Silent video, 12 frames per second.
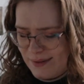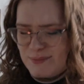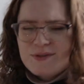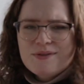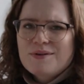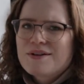I'm
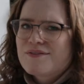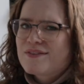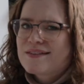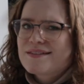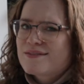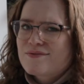sorry if
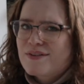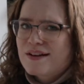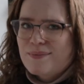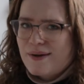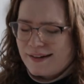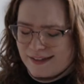this is a
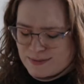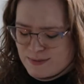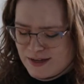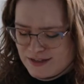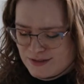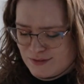really bad
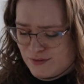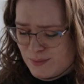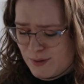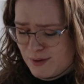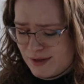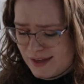explanation of the
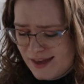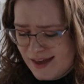book.